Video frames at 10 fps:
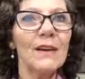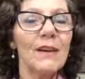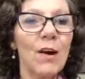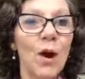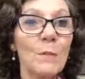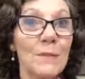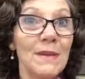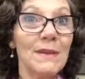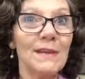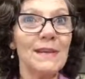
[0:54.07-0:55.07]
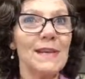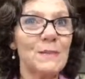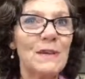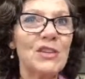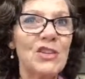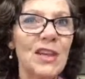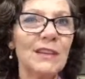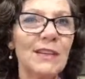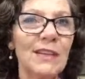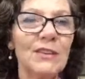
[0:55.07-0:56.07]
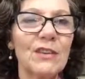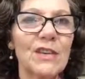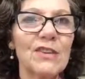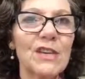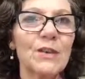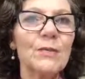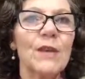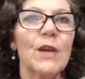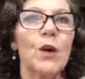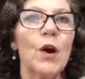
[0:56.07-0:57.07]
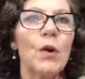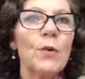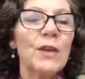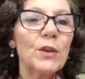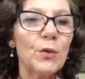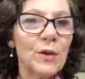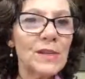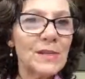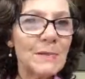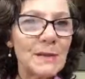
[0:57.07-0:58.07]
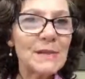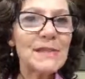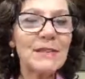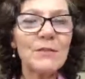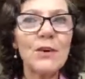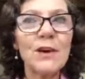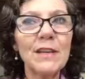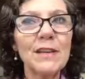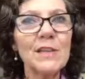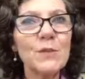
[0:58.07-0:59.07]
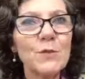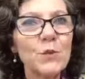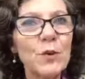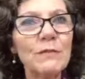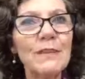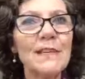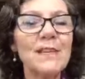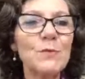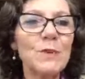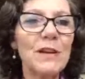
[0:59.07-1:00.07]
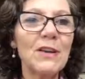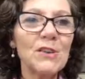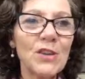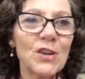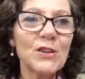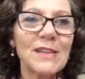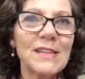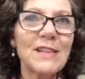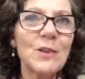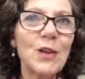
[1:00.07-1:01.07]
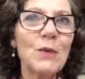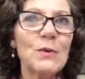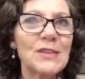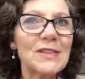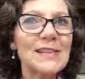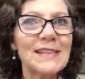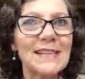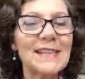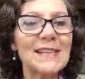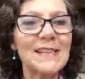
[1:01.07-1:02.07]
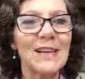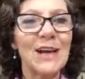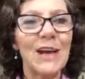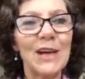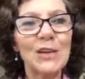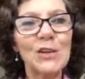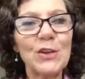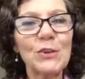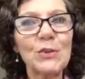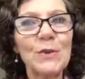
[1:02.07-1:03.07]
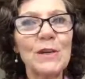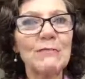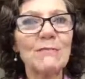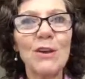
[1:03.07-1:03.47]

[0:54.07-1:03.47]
on me as main child caretaker. We had agreed to babysit for our kids for 12 days while our daughter and son-in-law went to the States to go to a